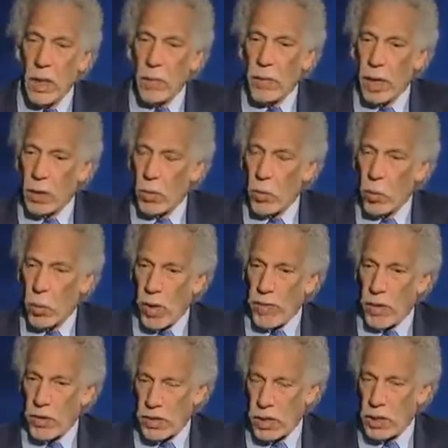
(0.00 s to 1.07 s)
But when
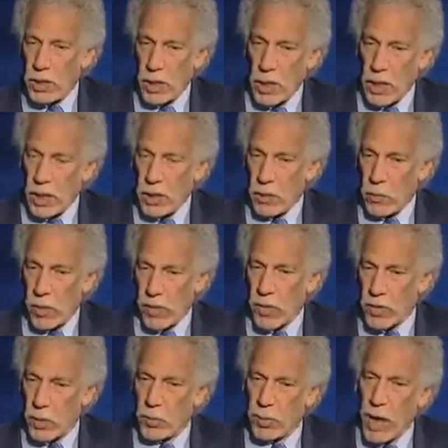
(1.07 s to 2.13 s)
there's
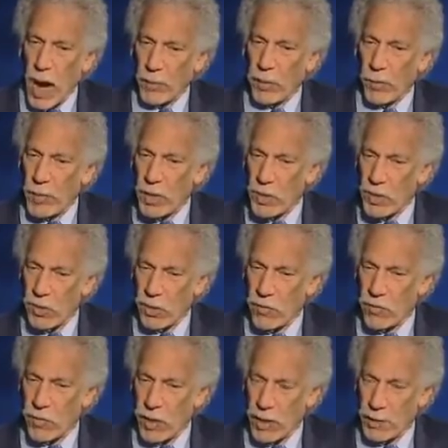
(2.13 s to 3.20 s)
a problem that sort
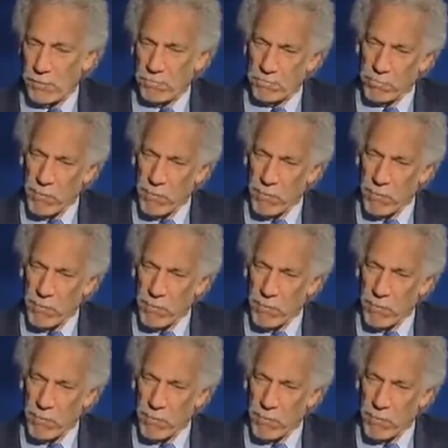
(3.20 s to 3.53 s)
of